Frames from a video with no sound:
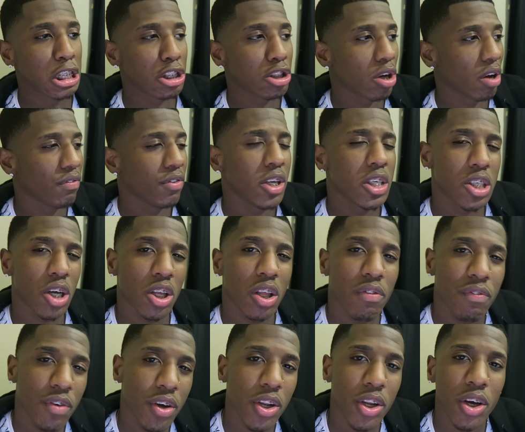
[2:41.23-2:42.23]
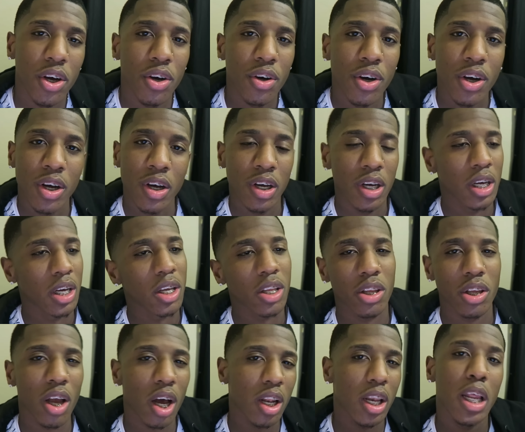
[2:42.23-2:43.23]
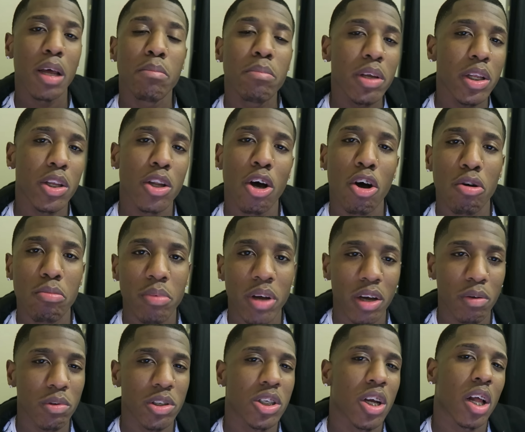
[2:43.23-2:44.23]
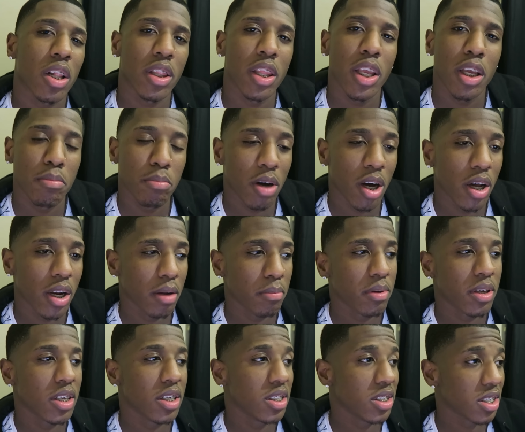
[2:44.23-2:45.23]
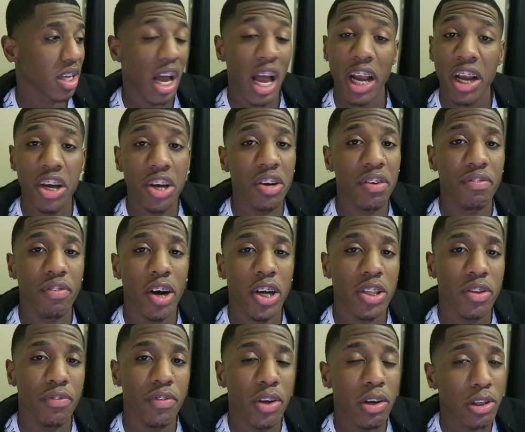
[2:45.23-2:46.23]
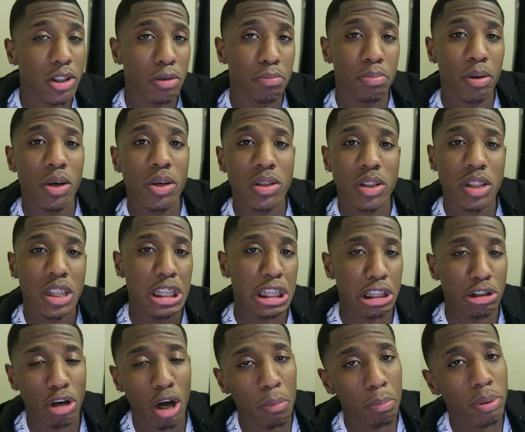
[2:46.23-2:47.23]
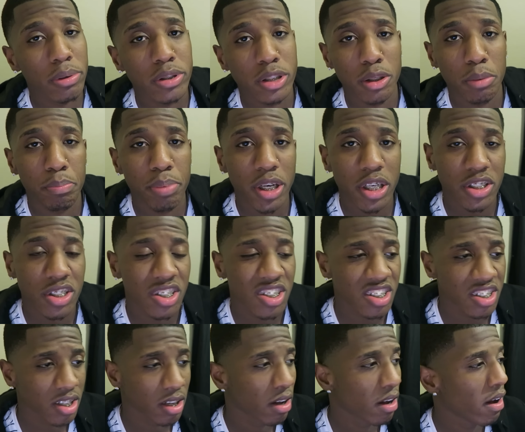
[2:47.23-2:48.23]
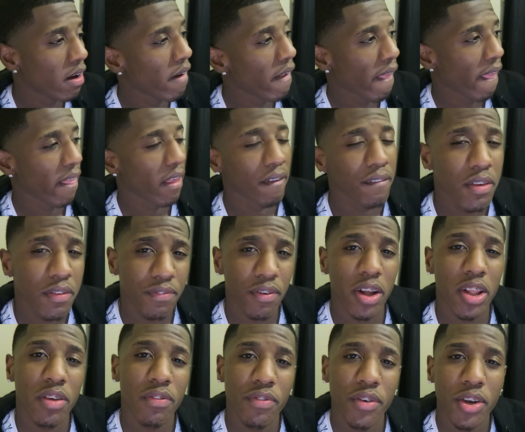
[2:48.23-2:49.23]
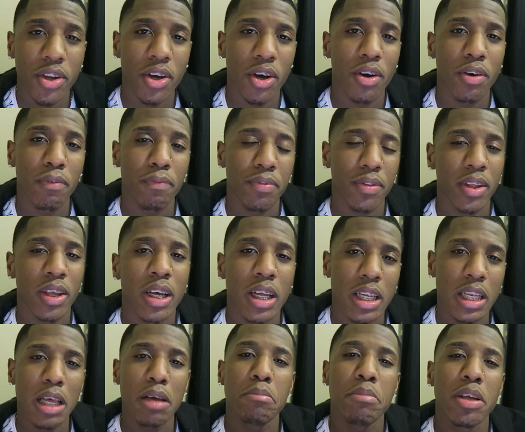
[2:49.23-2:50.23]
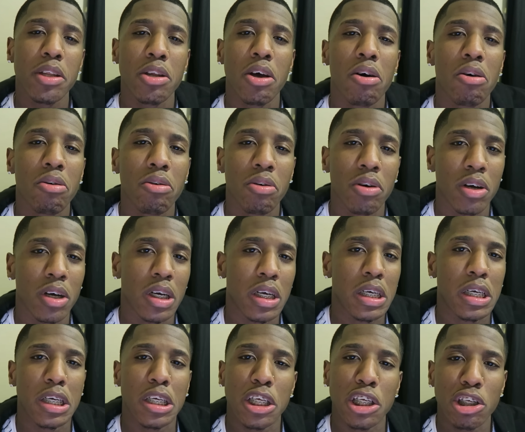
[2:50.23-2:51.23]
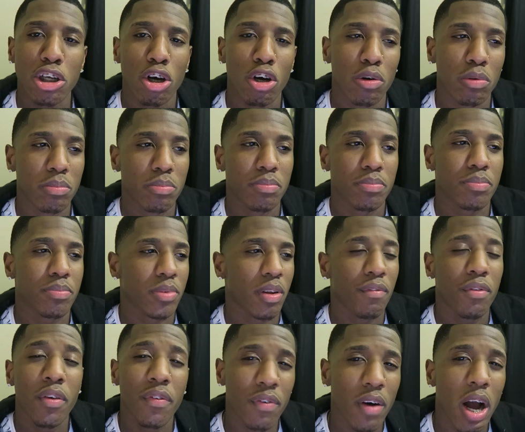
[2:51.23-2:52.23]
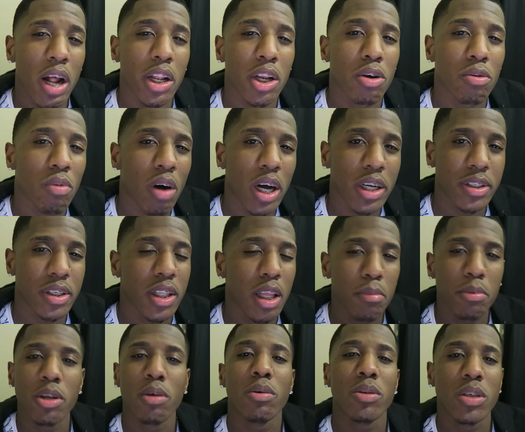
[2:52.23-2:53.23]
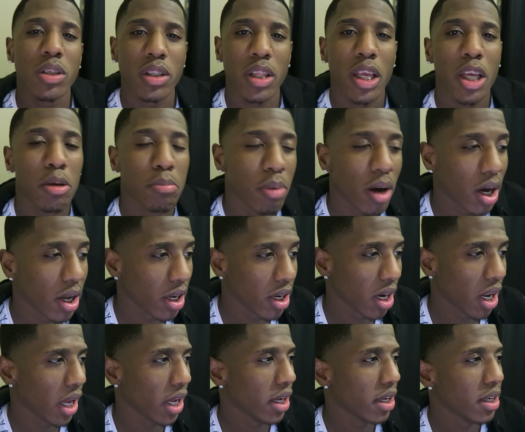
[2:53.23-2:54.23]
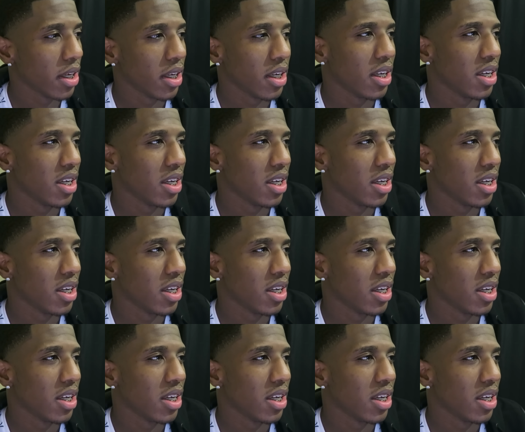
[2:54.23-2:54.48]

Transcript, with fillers: So if you saw the video, y'all let me know, man, what y'all think about it, because I couldn't find the video to post it, so I posted pictures. If you find the video, let me know. You know, if you find it and watch it, let me know what you think about it. Like,